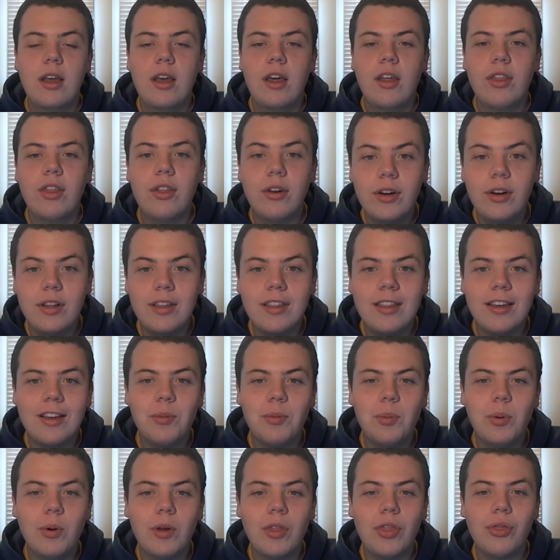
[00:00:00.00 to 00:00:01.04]

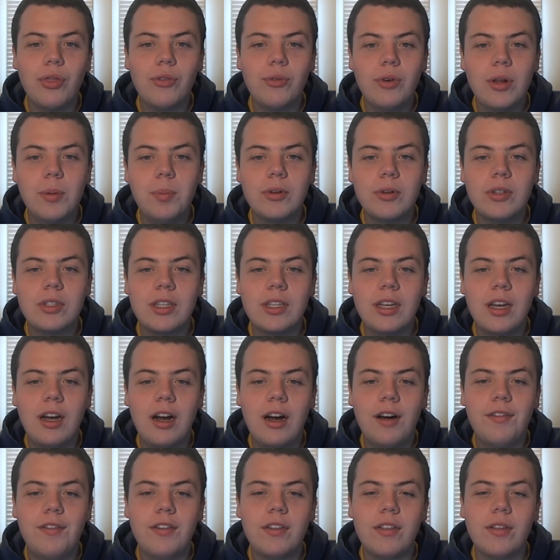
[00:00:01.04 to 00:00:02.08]
36.3%
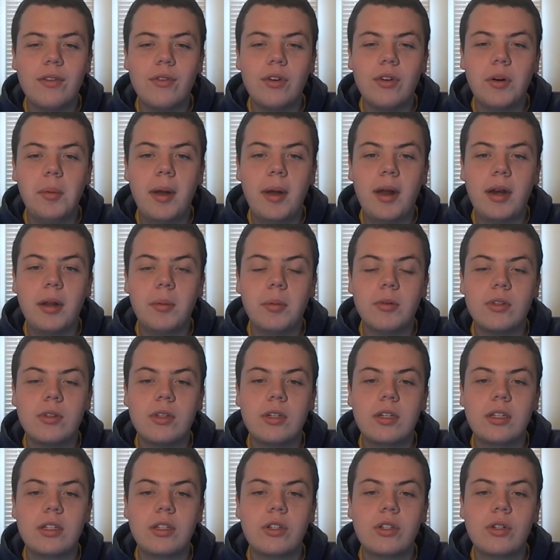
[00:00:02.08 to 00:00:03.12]
offensive rebounding
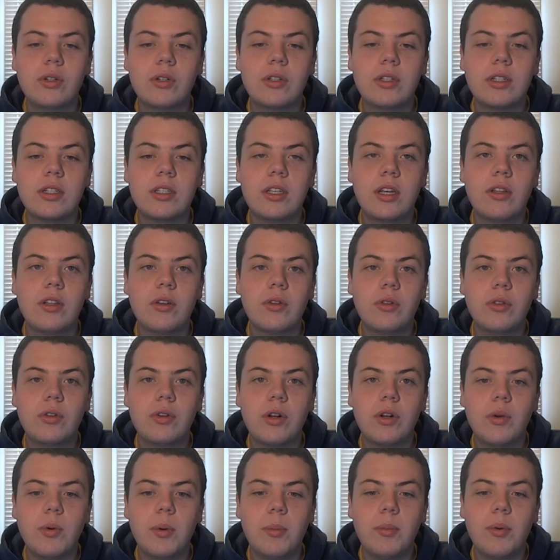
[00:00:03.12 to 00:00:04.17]
percentage. Georgia Southern,
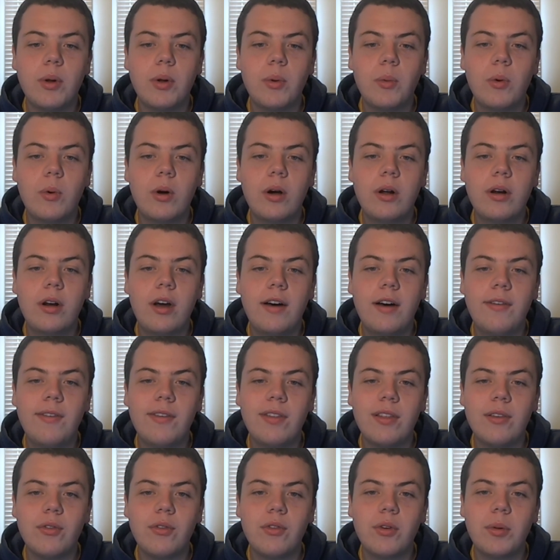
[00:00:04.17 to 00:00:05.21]
31.1%
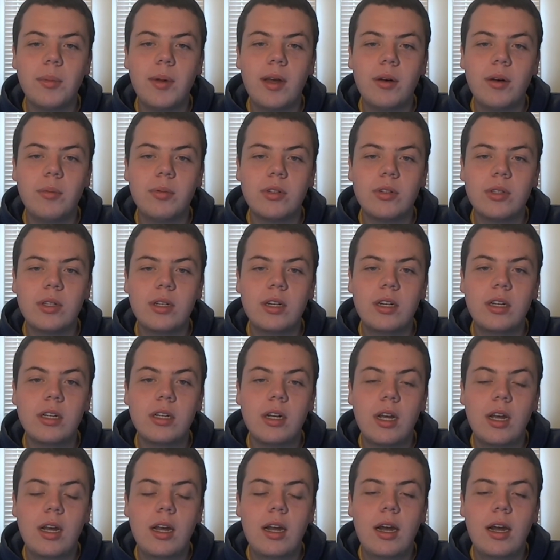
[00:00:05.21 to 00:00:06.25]
offensive rebound percentage.
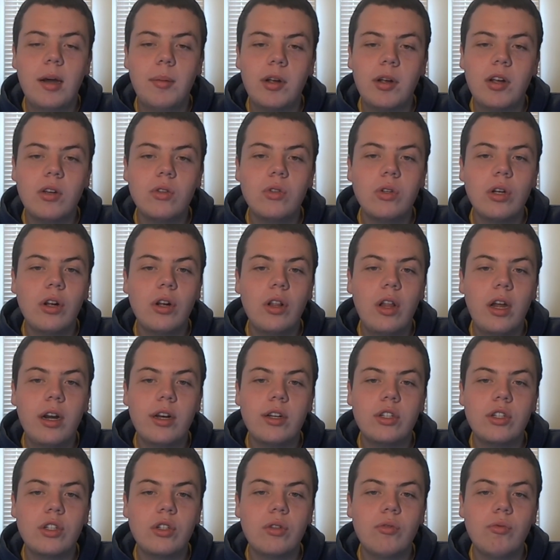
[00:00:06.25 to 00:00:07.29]
And Coastal Carolina
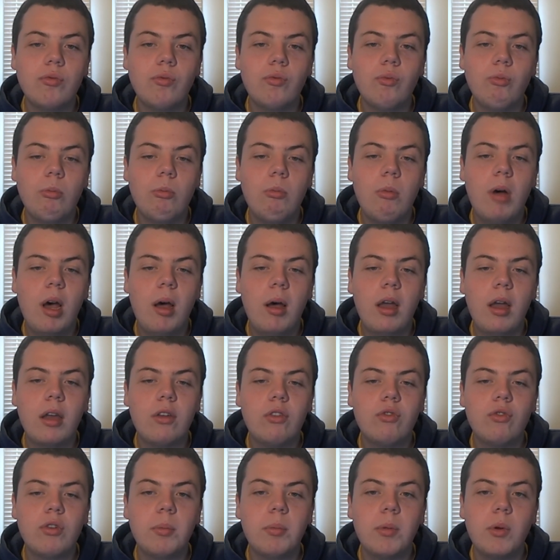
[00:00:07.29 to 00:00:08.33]
is shooting
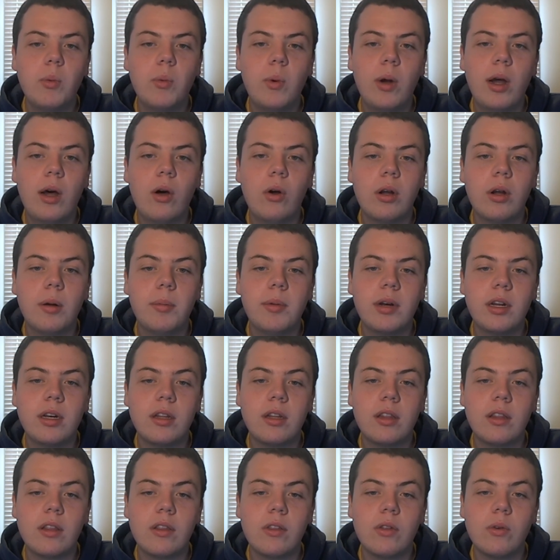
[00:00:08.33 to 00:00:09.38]
extremely well coming
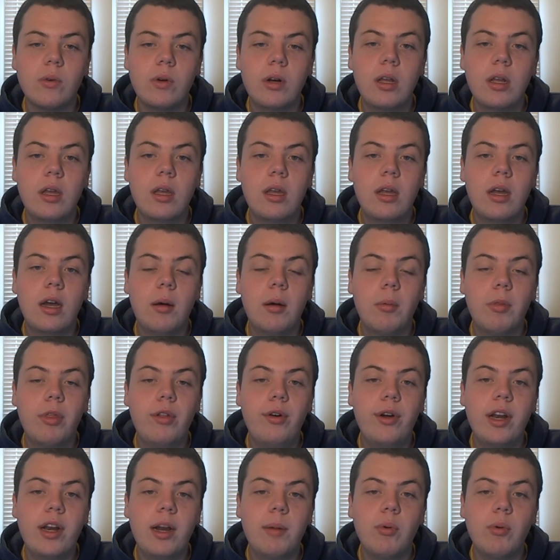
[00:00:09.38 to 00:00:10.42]
into this one.
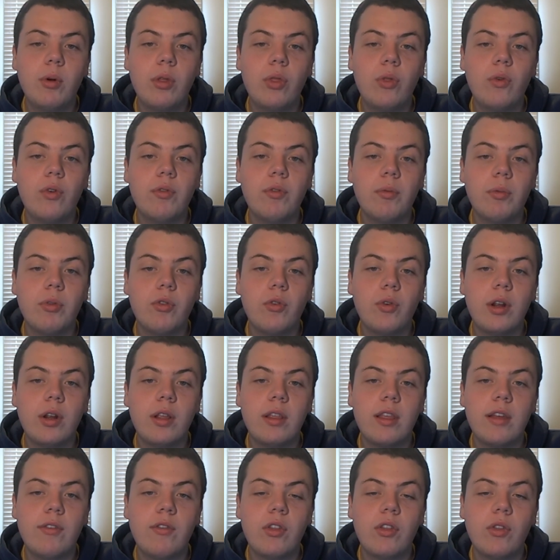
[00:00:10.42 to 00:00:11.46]
39.3% from three and
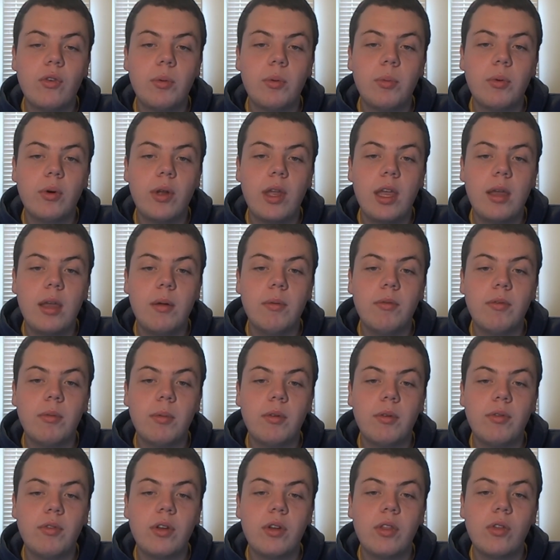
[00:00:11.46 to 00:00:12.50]
73.8% from
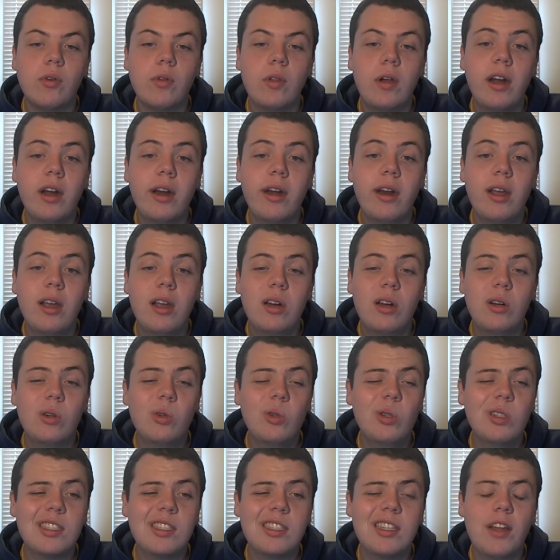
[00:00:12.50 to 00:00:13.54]
the free throw line.
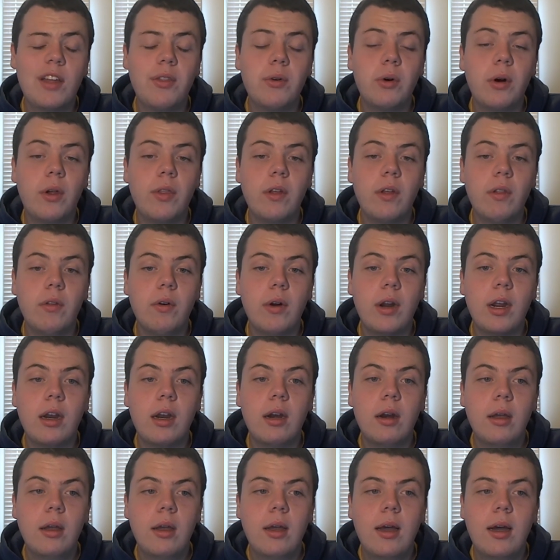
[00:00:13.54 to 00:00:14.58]
Georgia Southern, on the other
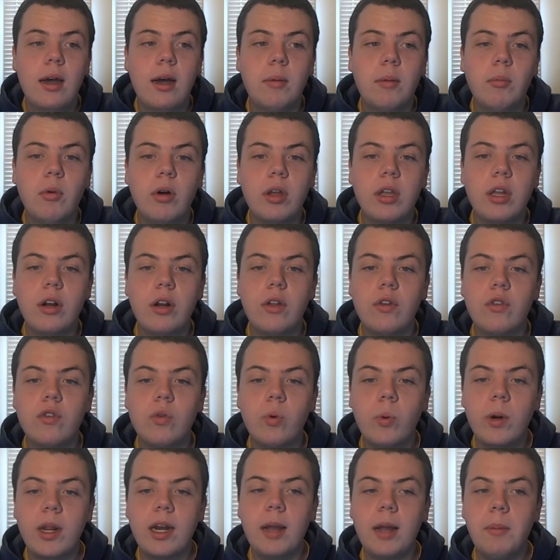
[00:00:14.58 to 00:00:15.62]
hand, well, you know, they're
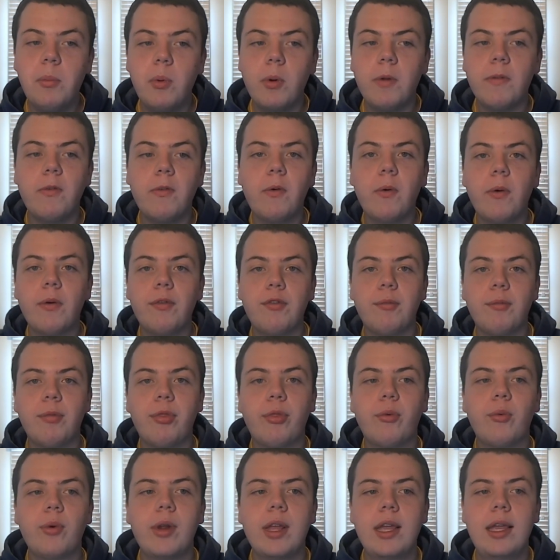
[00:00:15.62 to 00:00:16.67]
29.4% from
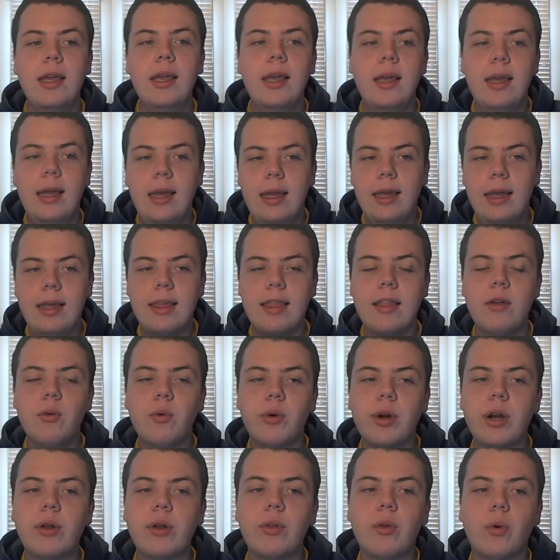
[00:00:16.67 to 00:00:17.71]
three. It's
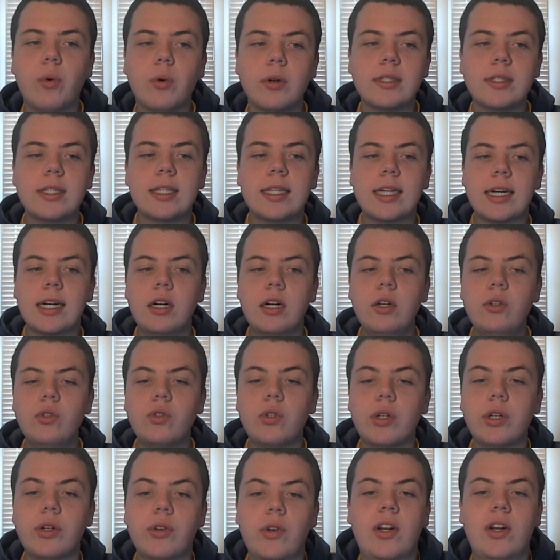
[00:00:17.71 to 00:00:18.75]
nowhere near the worst in the
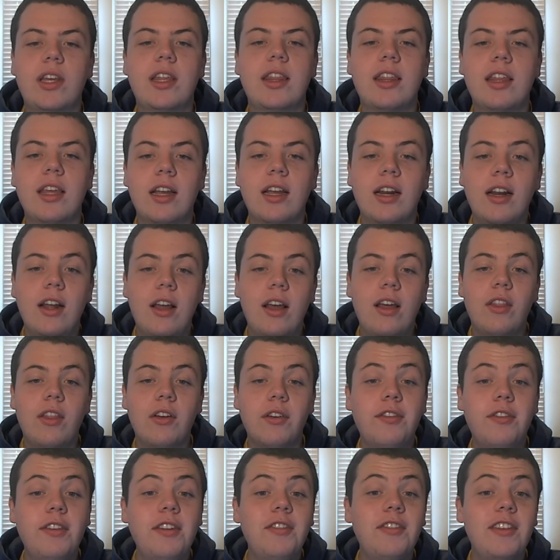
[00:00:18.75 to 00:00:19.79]
country or anything. They're
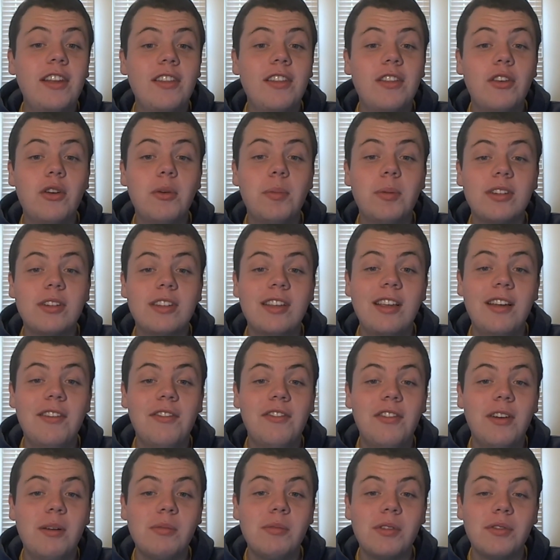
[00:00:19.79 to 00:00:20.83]
52%
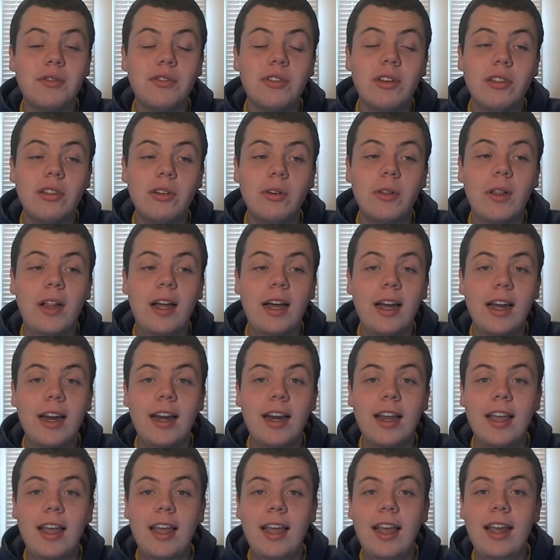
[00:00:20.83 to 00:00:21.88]
from the free throw
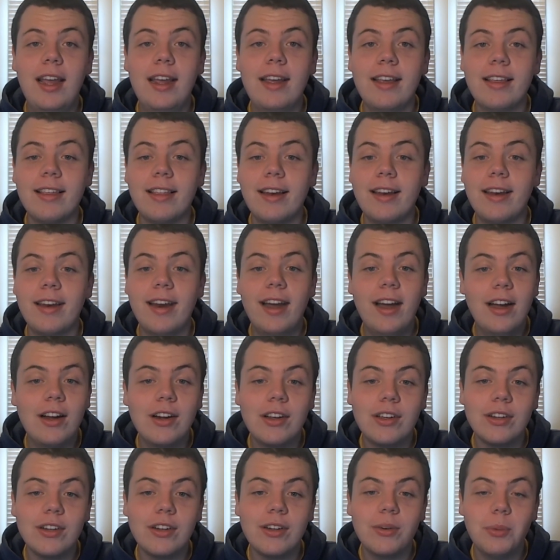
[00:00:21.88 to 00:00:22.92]
line. Is not
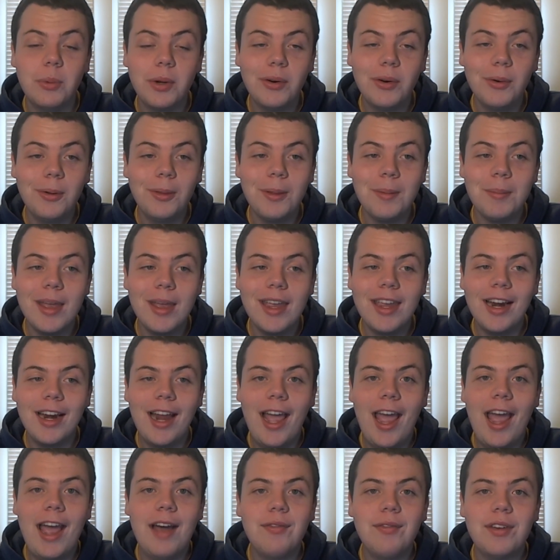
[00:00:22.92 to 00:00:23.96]
good. When you're only making
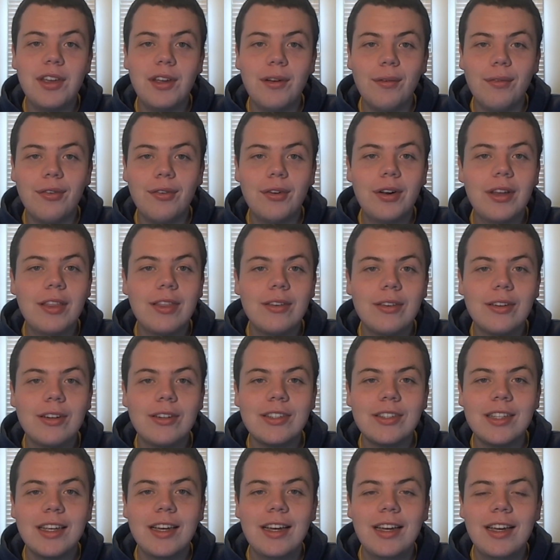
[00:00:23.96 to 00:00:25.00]
half of your free
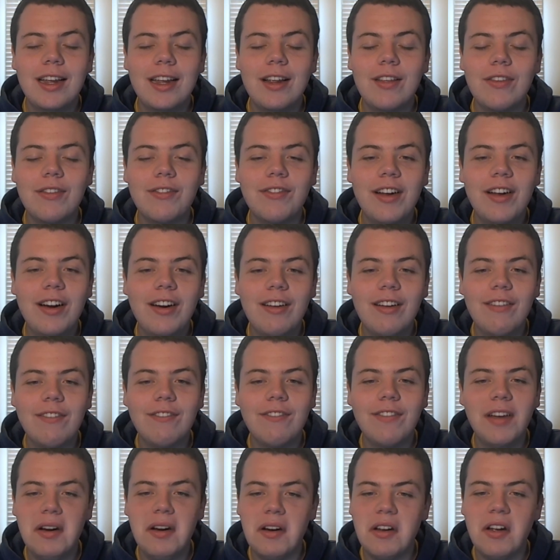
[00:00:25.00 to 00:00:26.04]
throws, it's very,
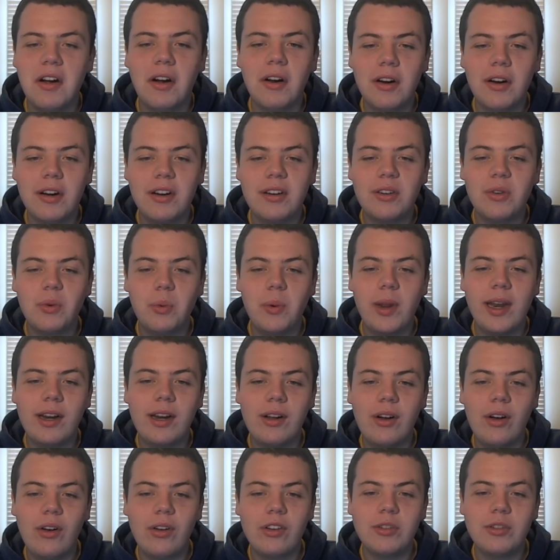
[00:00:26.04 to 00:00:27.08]
very hard to win
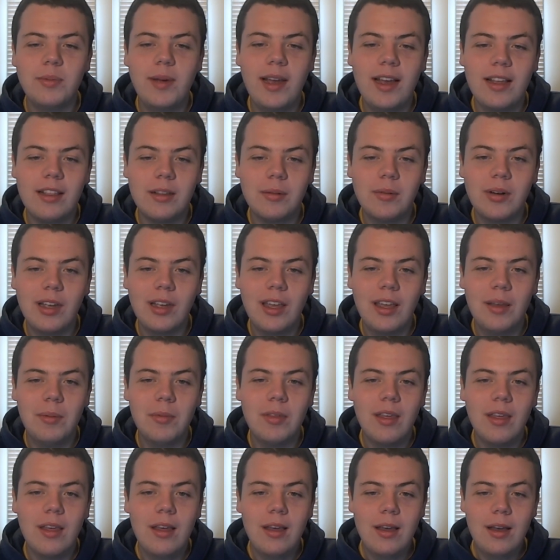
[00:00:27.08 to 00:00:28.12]
college basketball
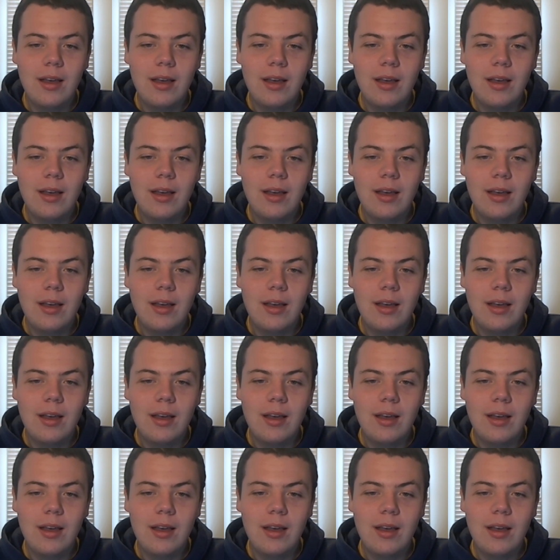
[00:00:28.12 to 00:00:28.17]
games.